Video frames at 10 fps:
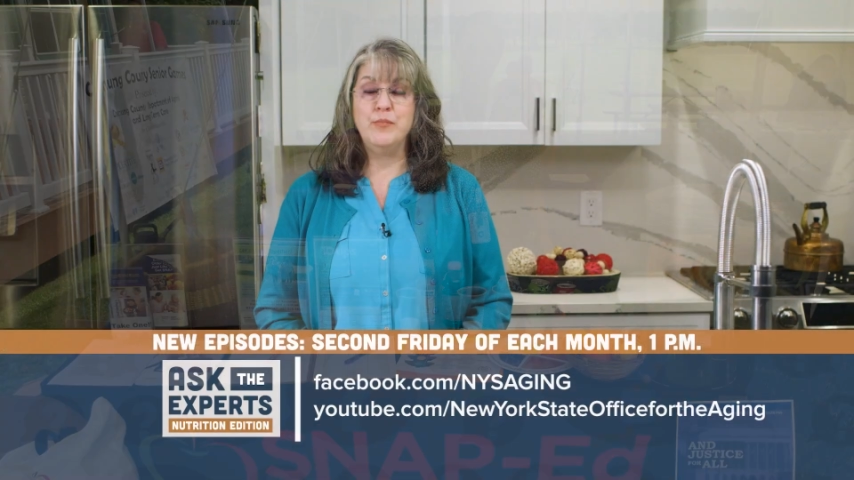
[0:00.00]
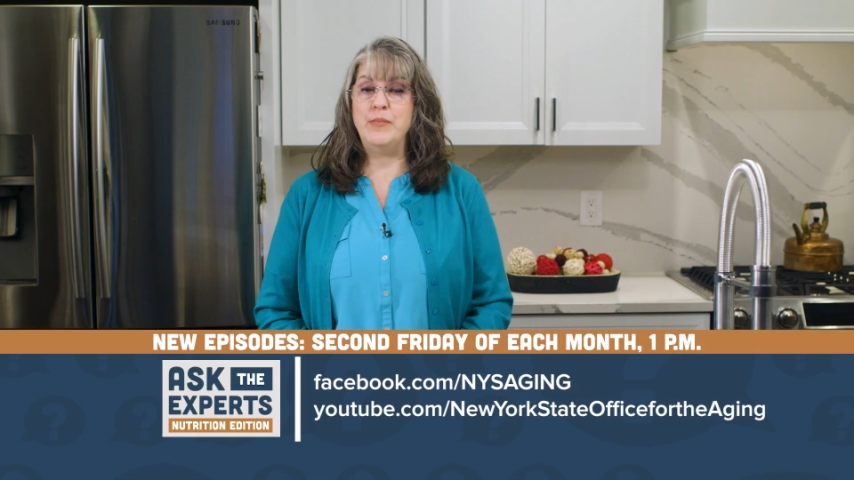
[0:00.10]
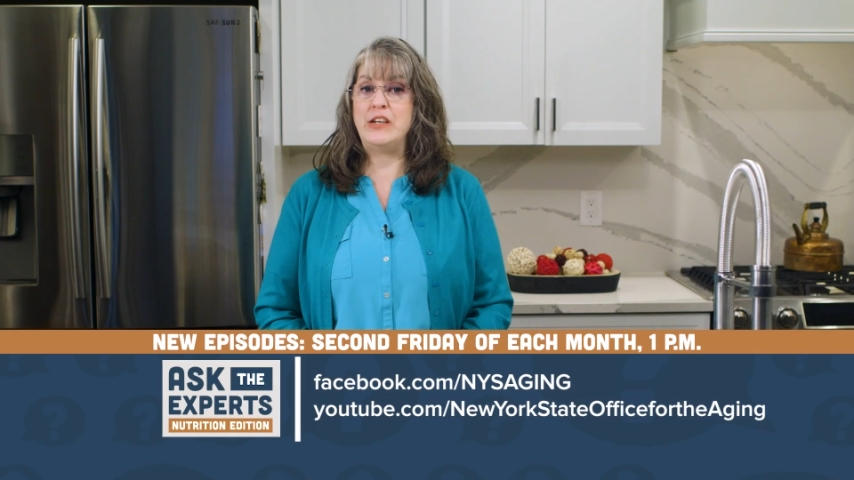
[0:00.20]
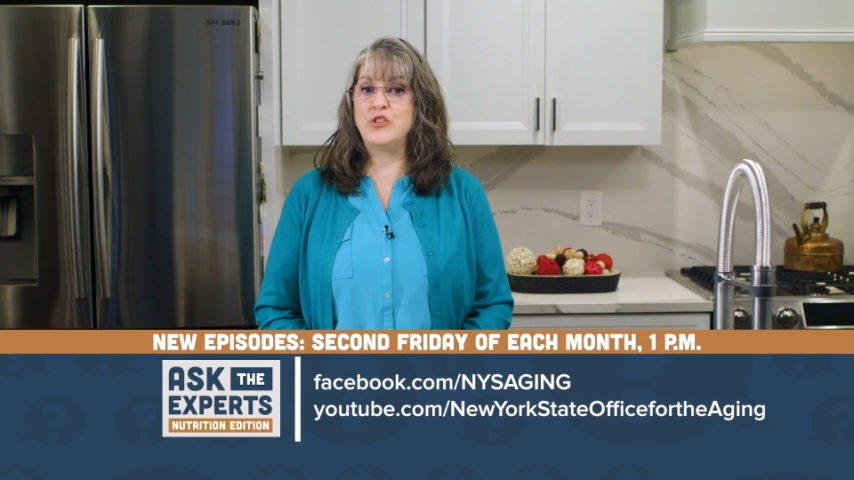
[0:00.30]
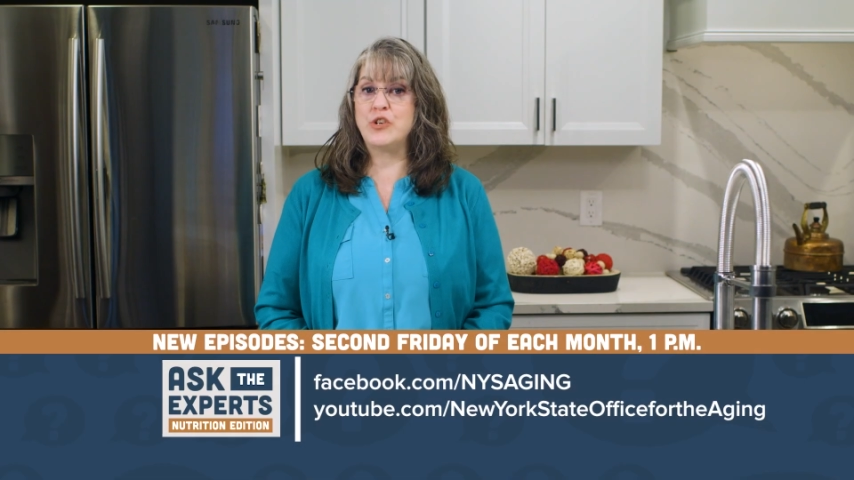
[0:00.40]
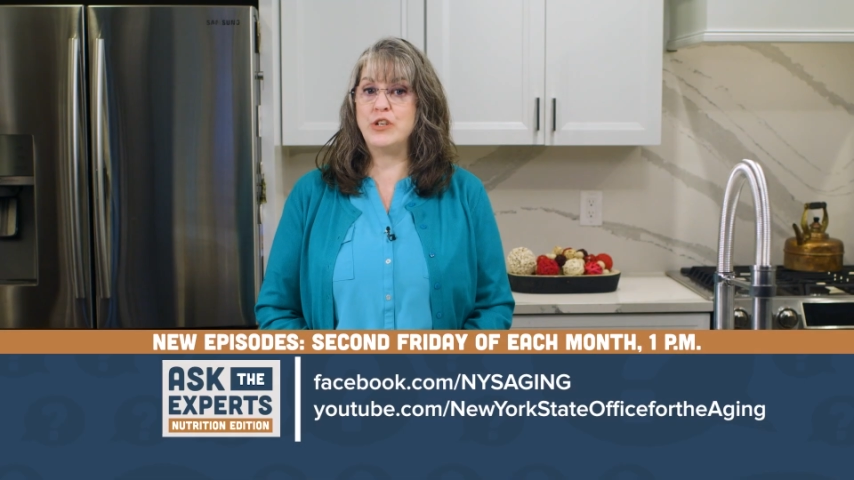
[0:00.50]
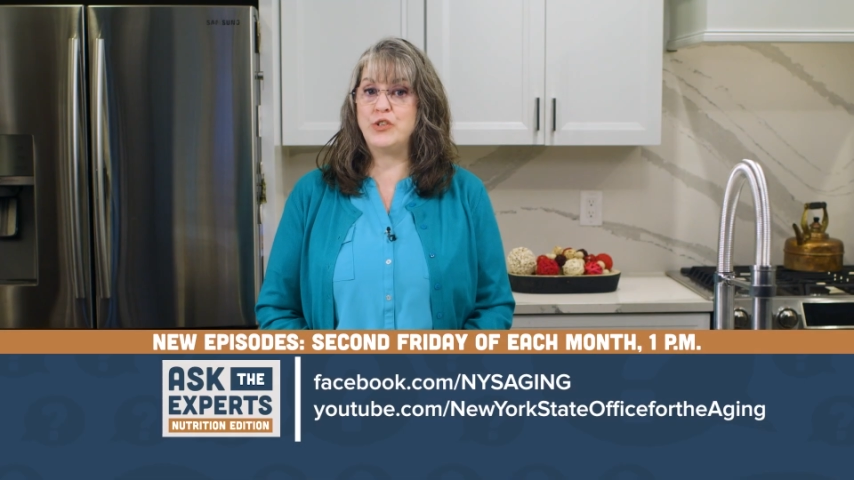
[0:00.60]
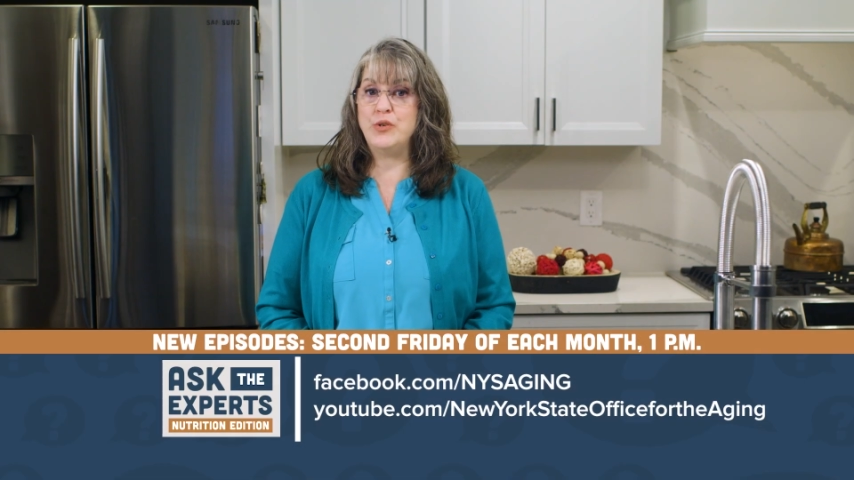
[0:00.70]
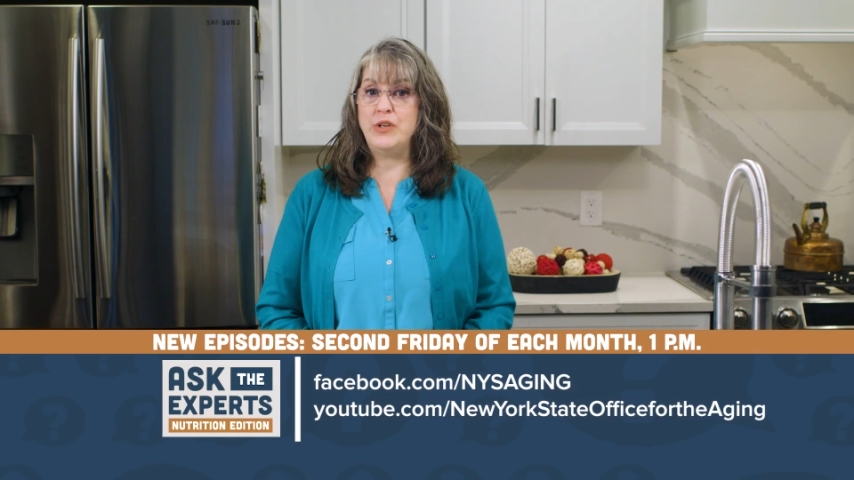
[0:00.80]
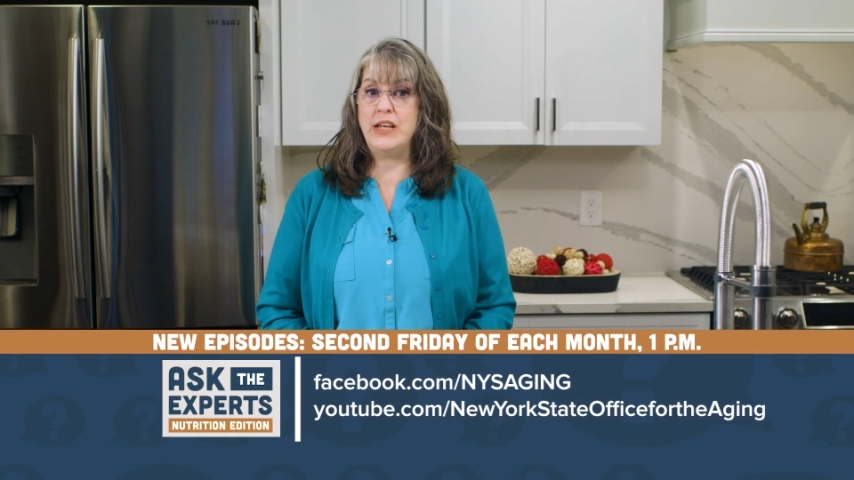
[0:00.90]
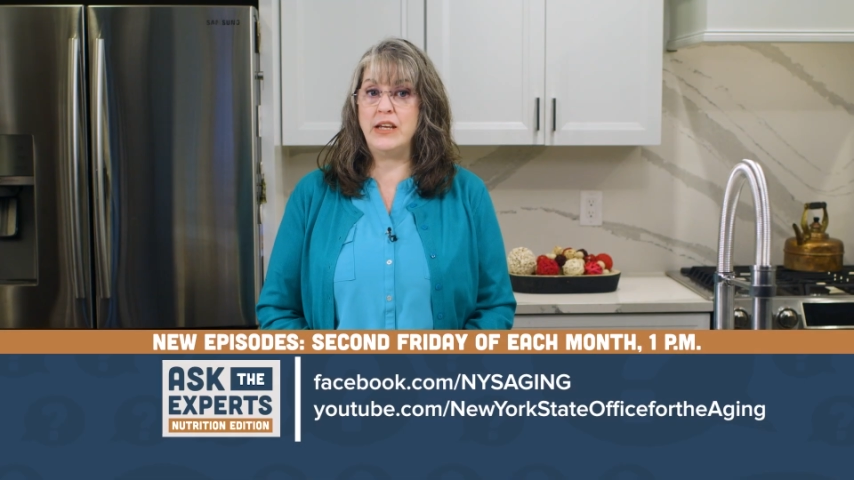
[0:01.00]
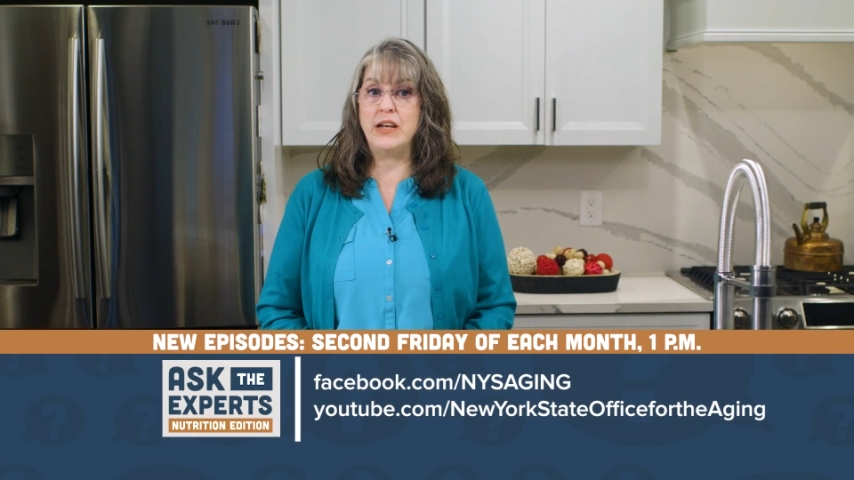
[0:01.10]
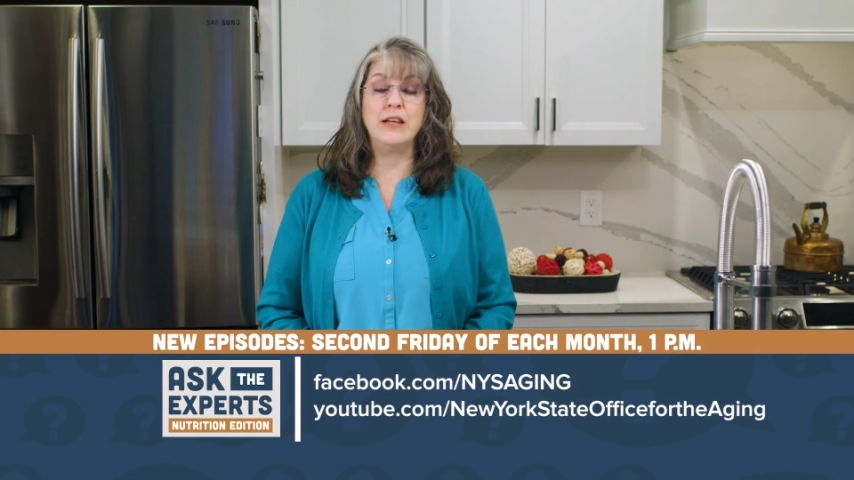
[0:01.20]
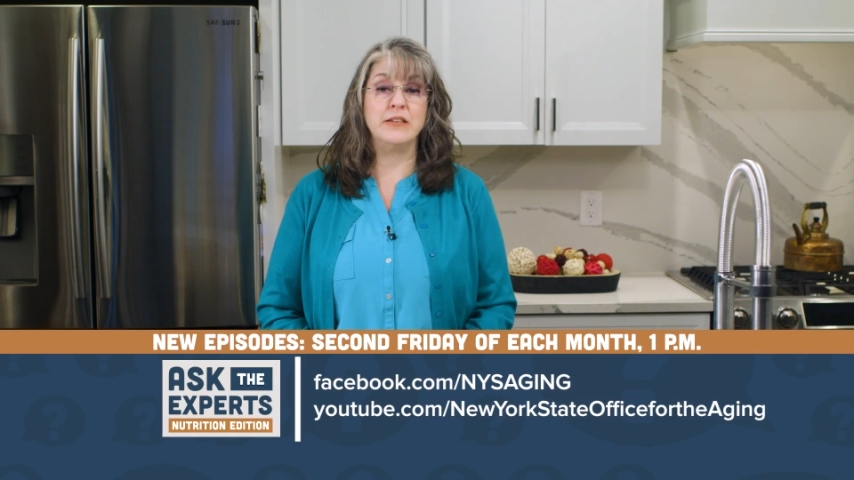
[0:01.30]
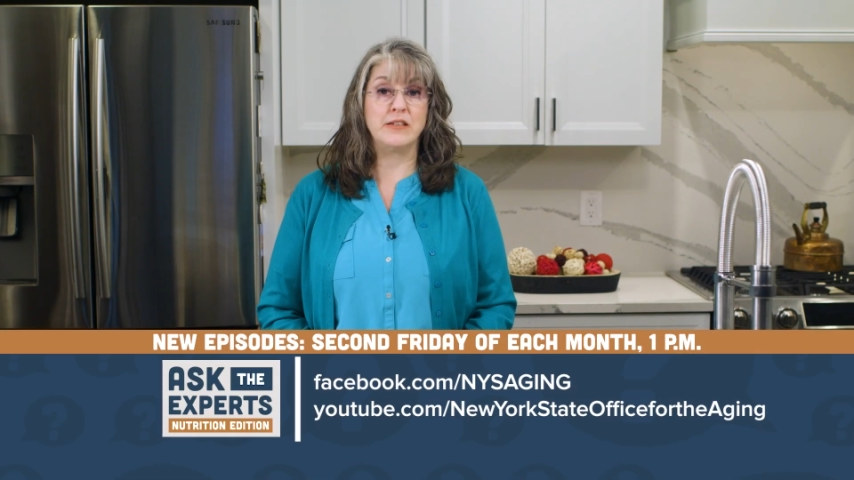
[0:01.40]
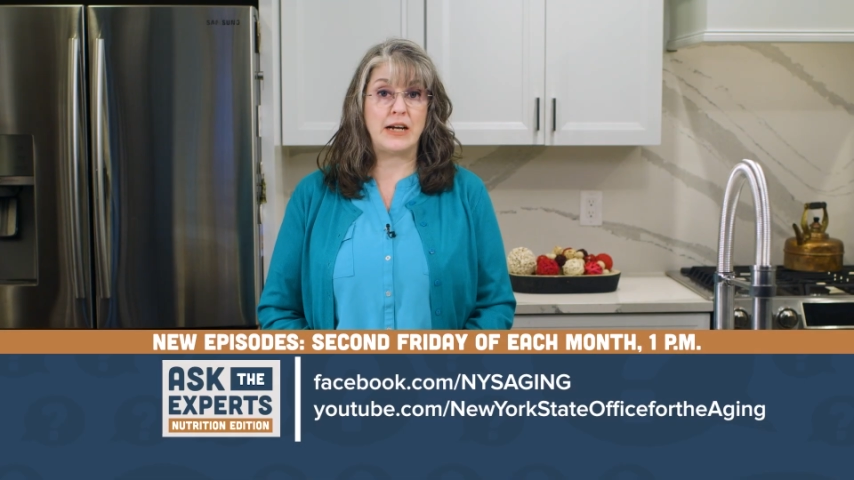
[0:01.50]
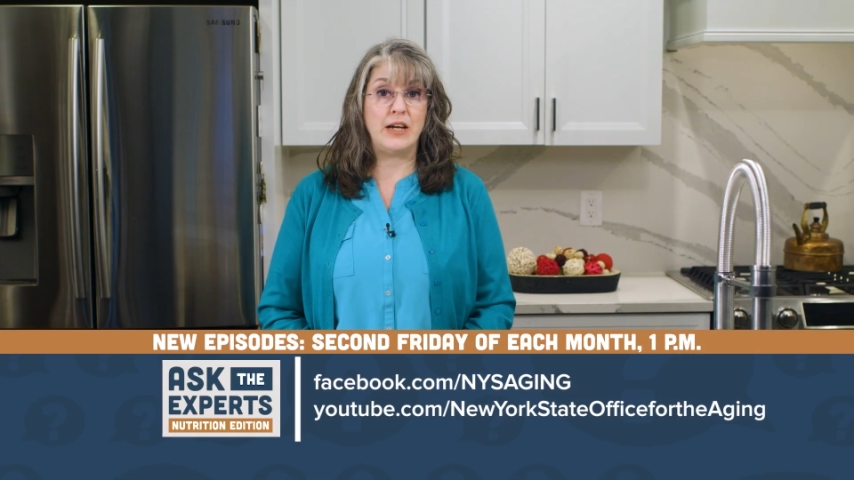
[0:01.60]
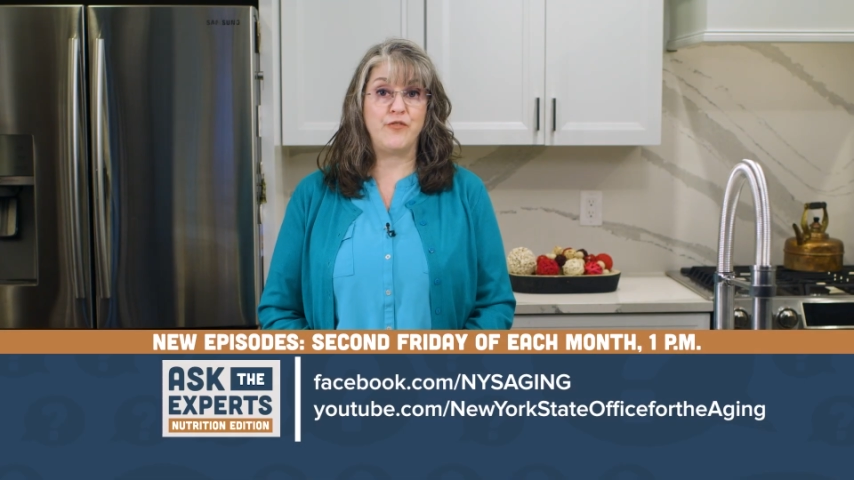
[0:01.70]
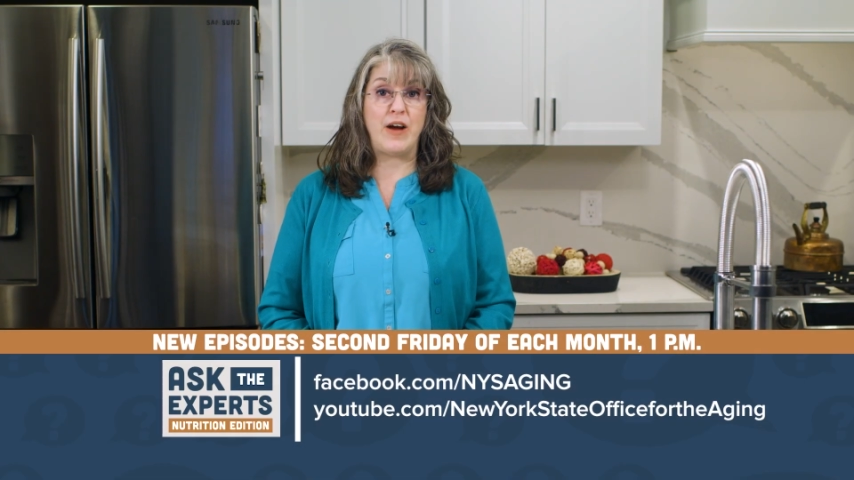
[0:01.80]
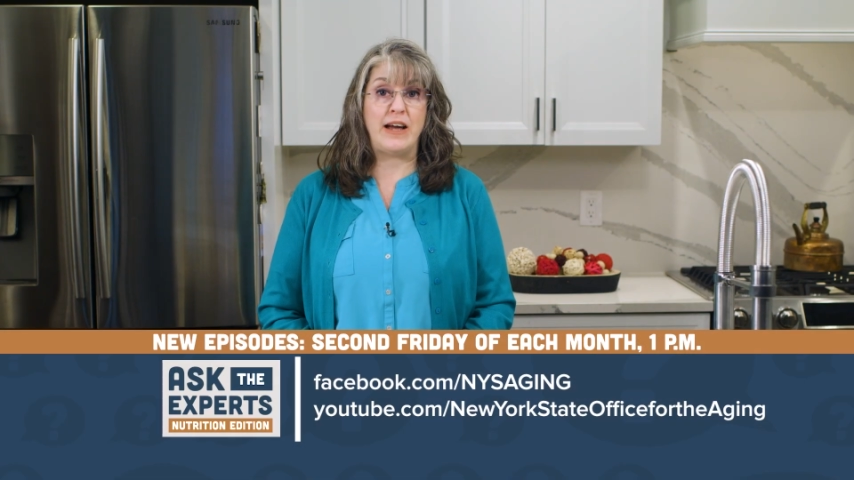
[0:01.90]
Make sure to tune in on the
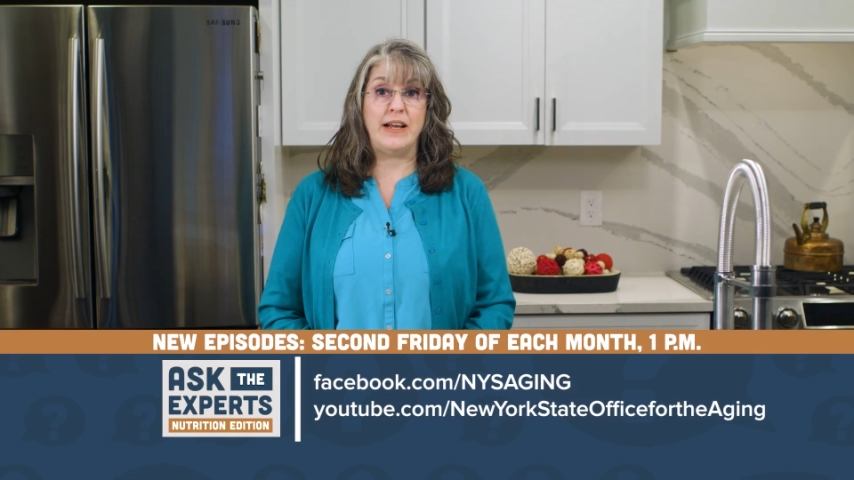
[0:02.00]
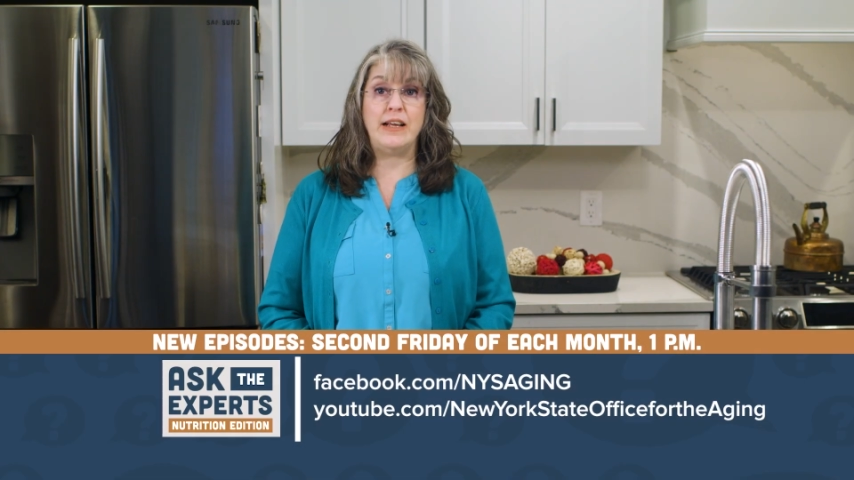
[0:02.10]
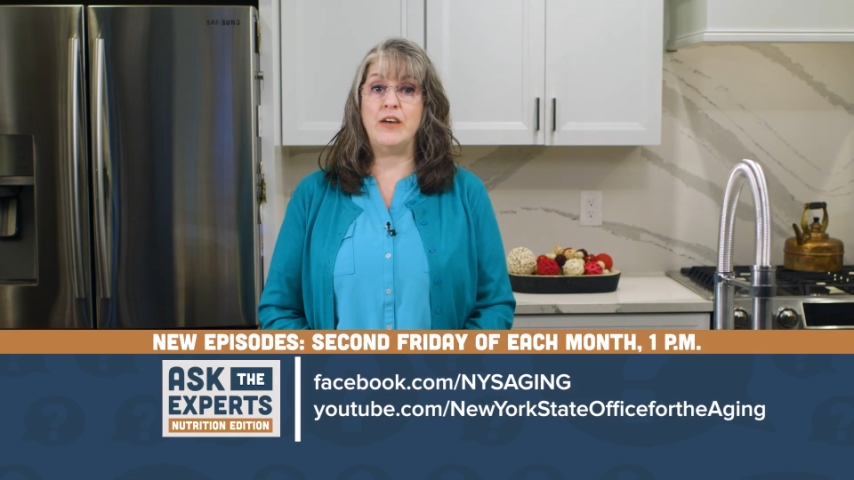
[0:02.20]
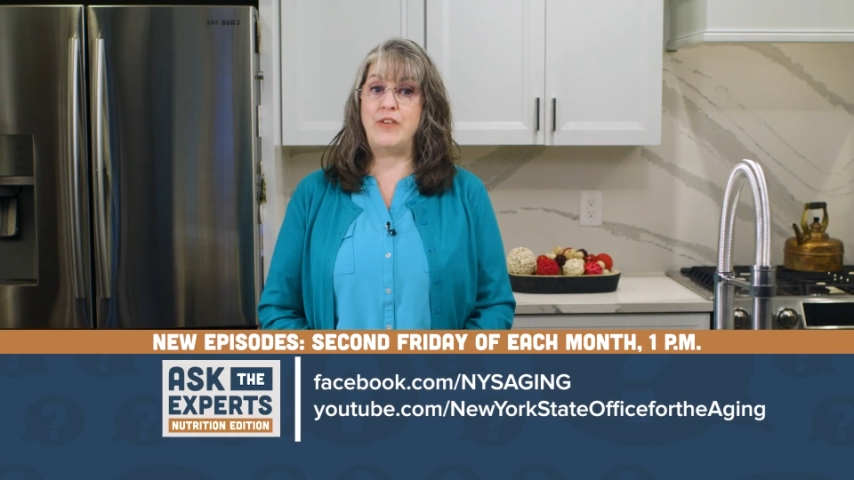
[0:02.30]
second Friday of